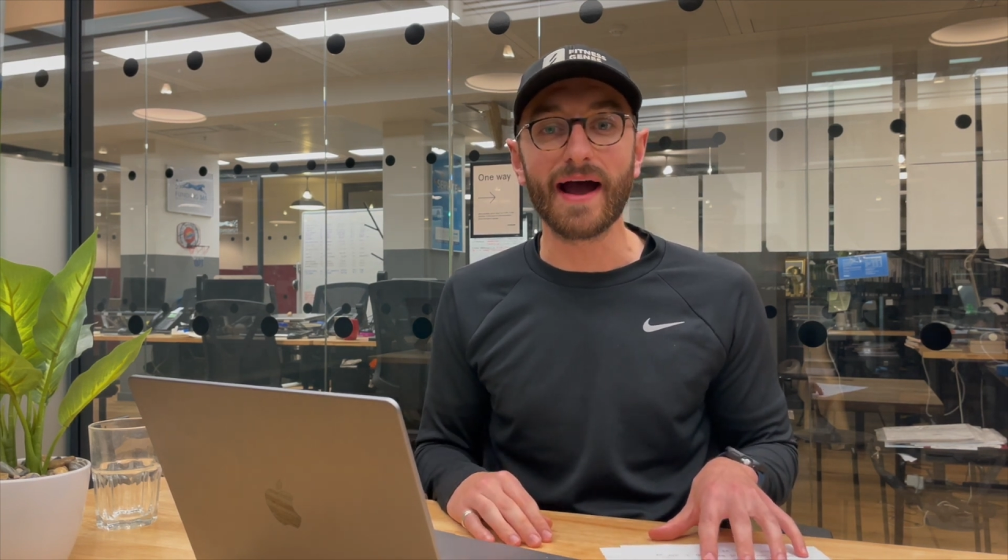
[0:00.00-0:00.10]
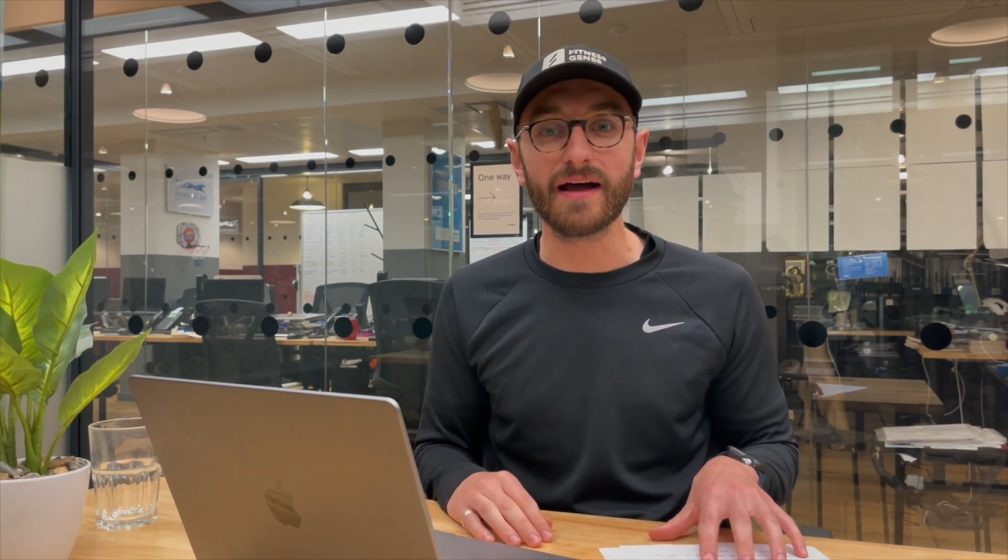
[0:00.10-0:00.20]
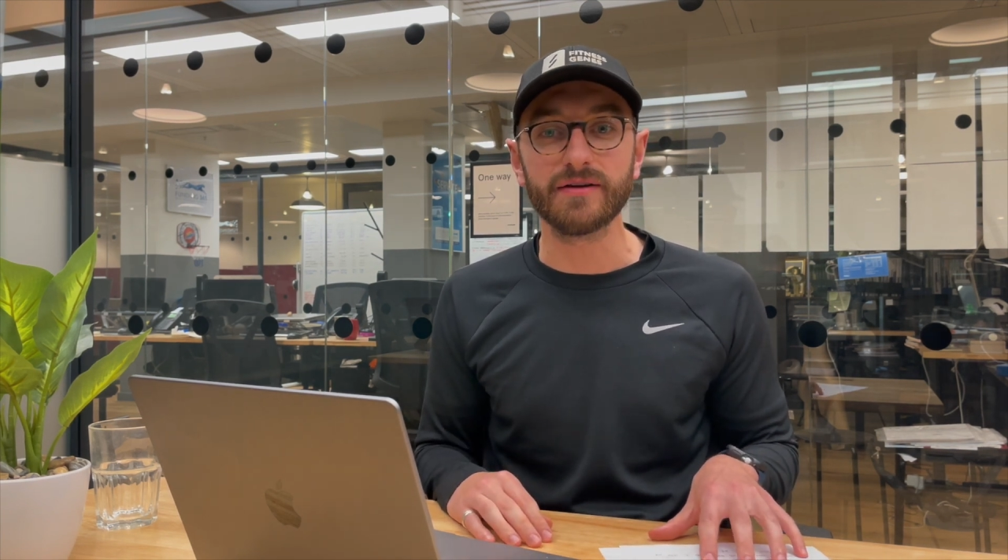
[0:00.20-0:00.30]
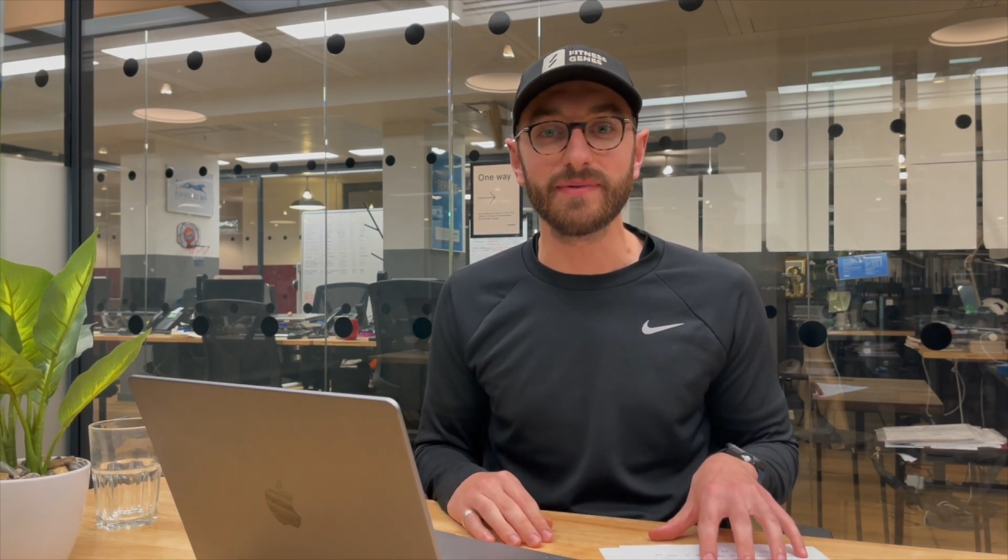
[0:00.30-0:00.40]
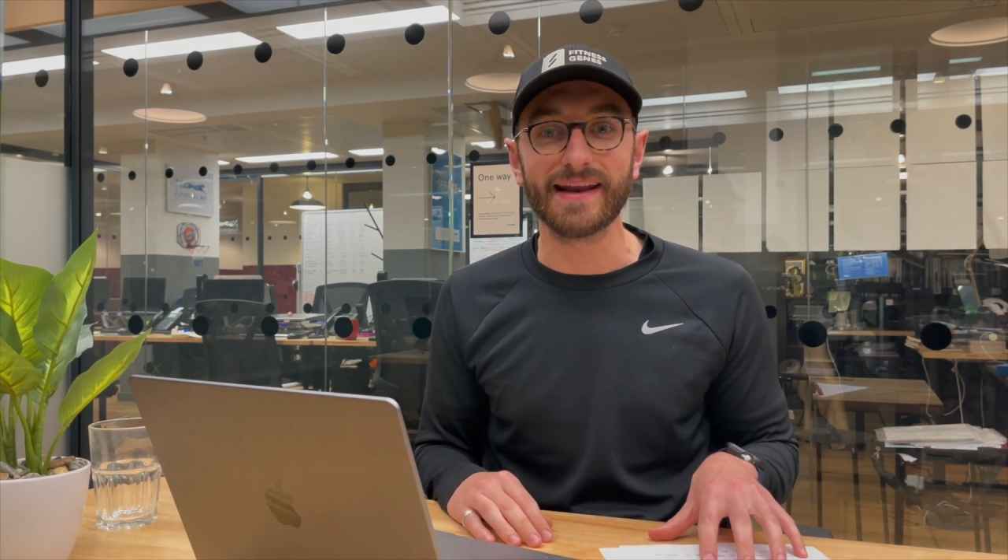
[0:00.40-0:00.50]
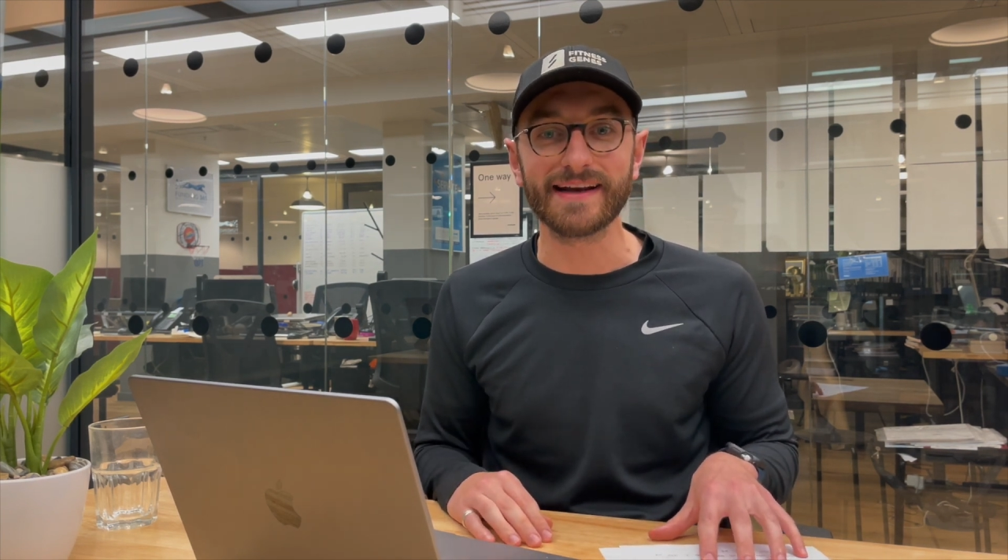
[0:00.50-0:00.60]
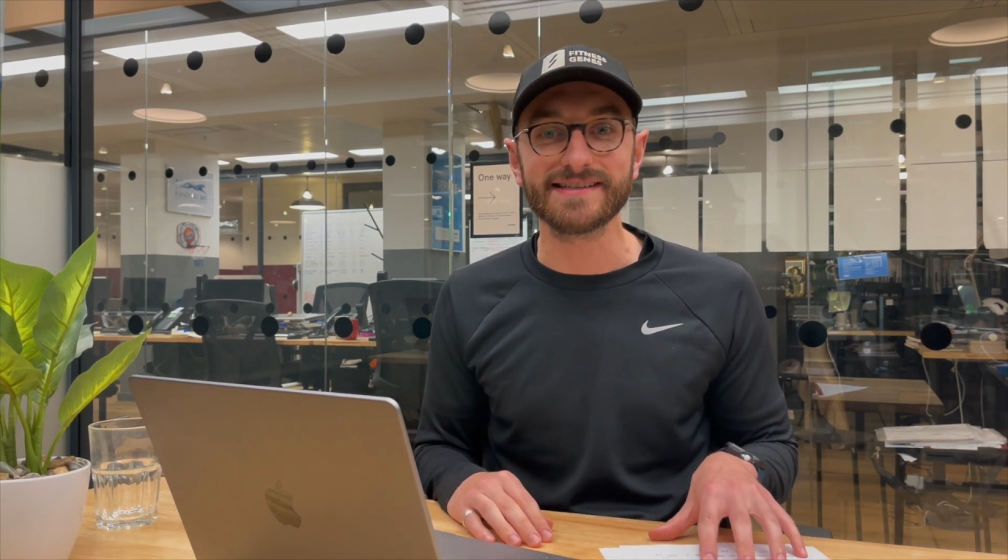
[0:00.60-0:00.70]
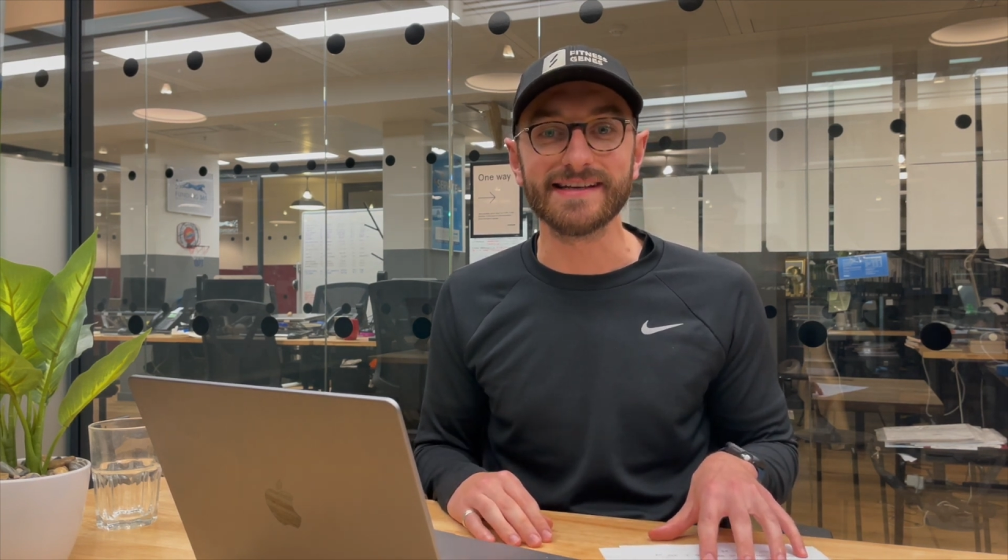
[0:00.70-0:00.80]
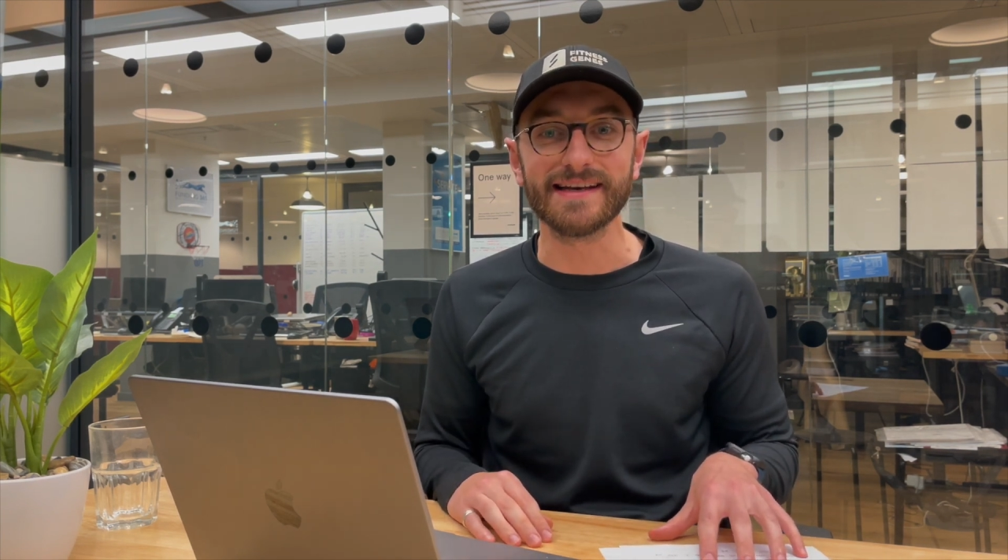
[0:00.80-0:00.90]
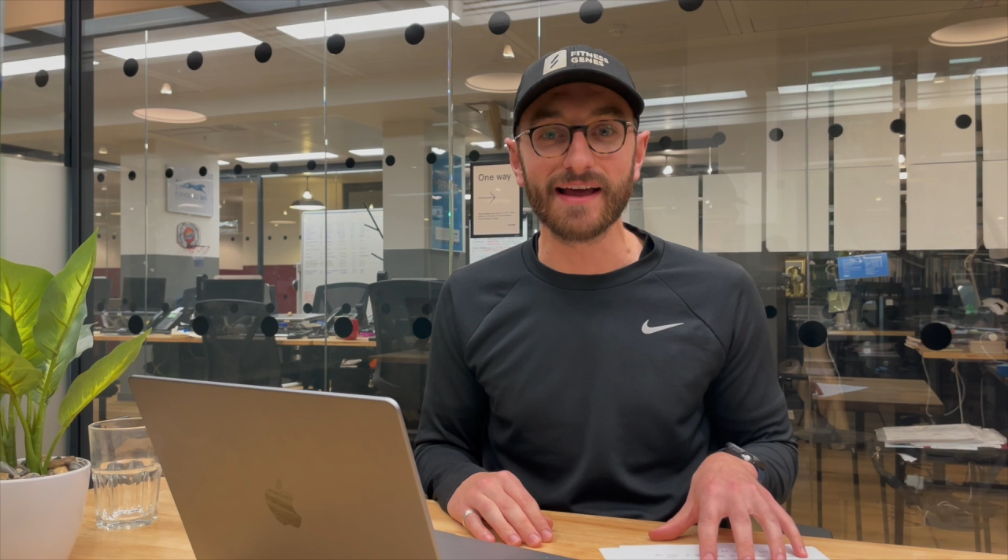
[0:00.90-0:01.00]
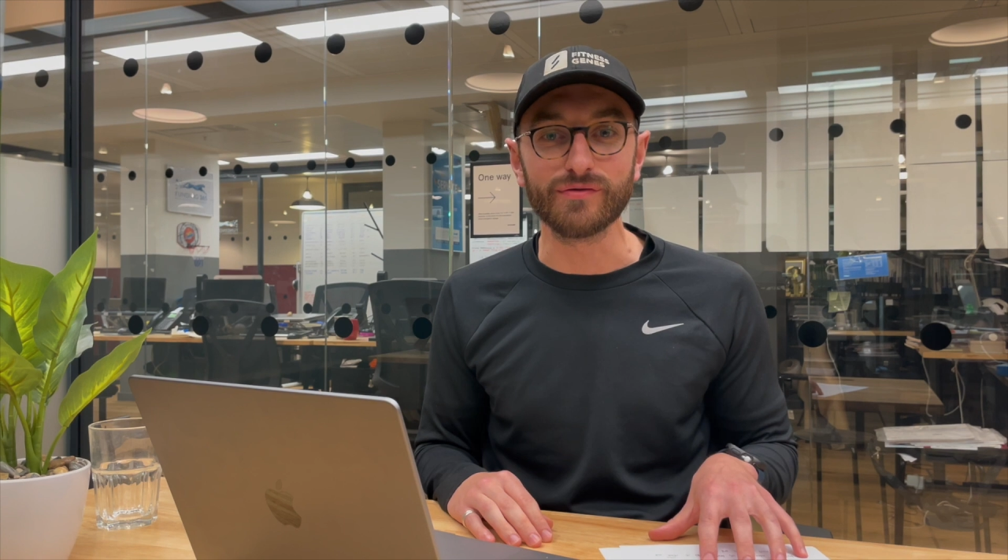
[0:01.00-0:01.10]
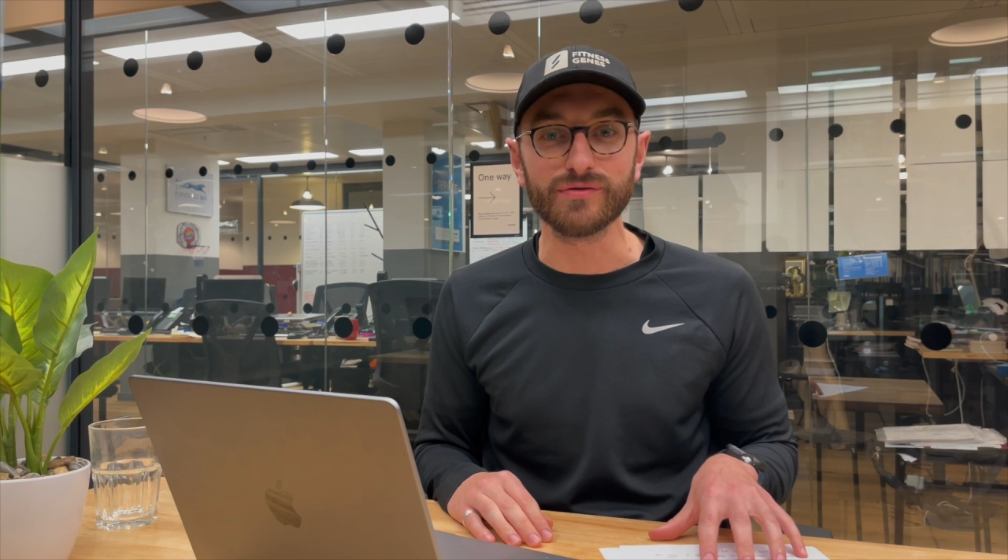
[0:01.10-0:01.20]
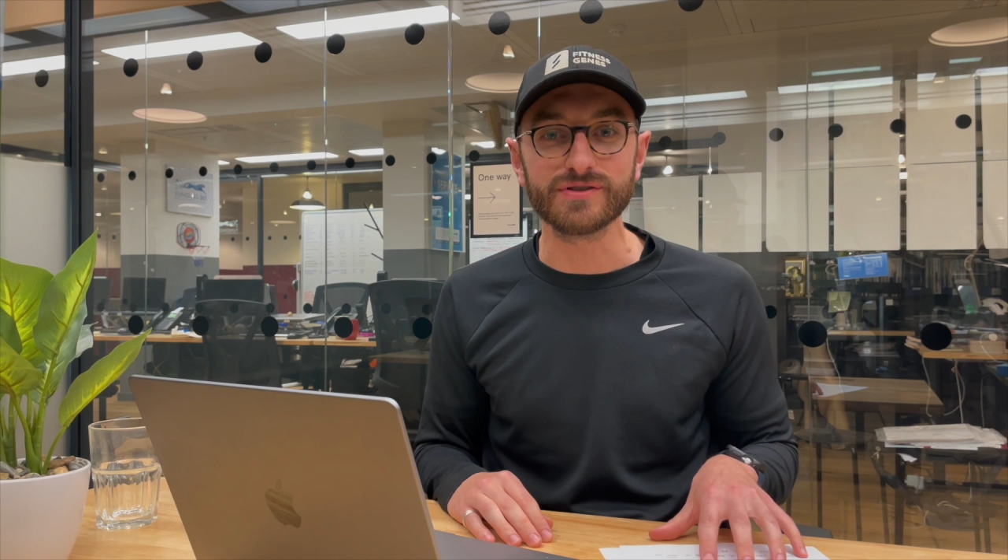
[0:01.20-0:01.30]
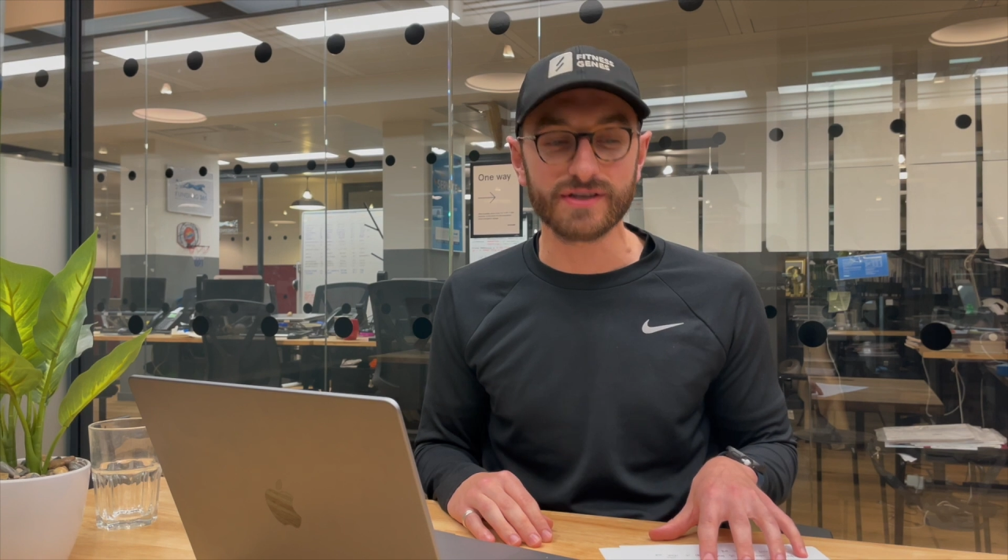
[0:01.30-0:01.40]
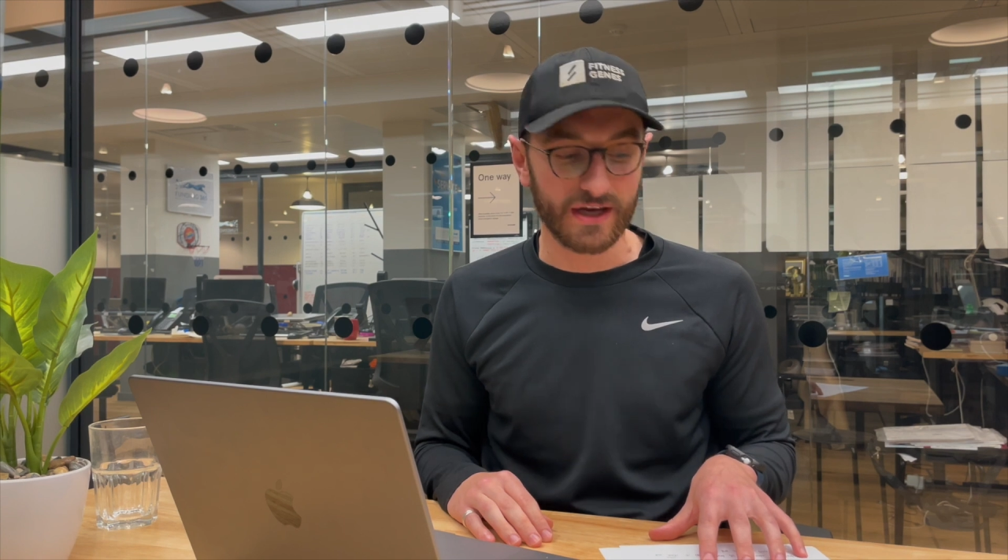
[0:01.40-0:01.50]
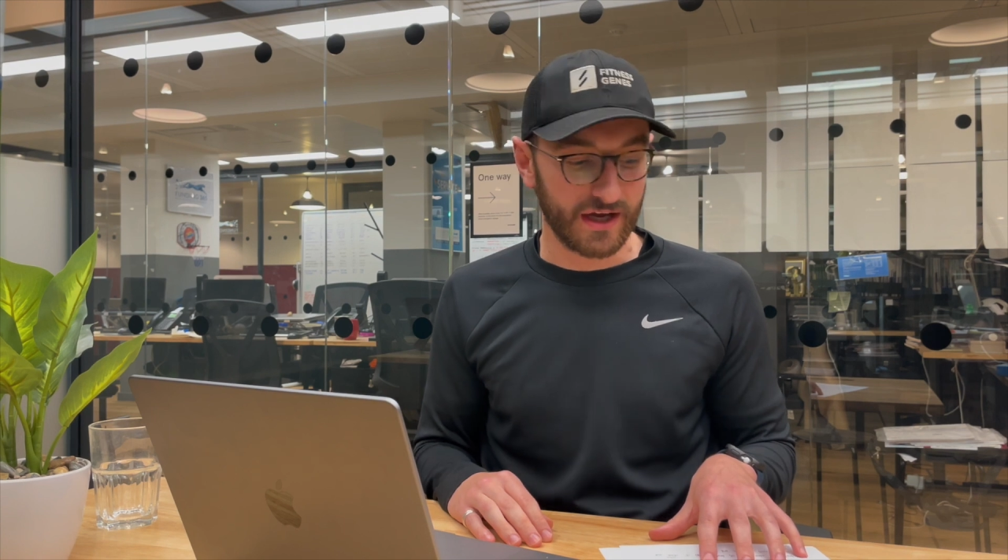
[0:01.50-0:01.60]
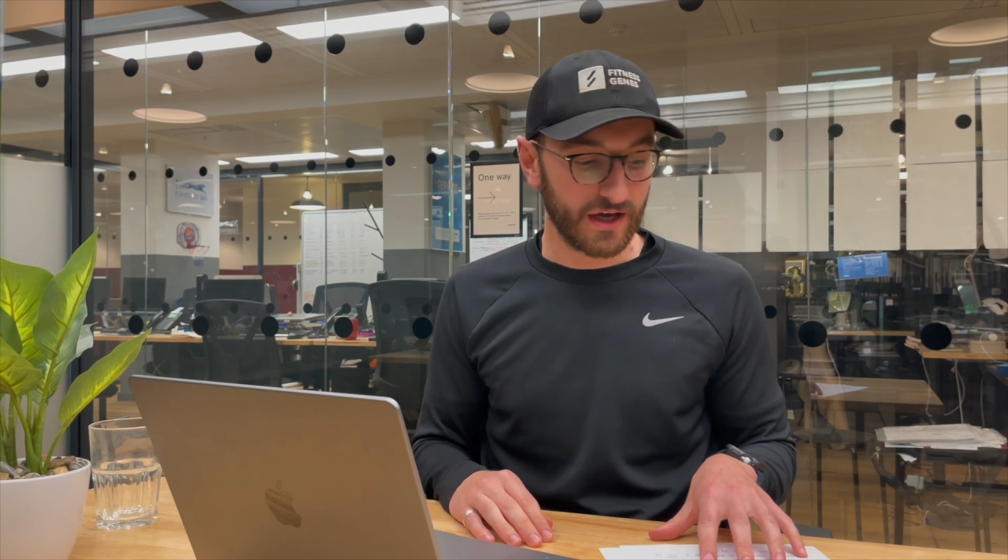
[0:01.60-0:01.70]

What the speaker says: adiponectin levels.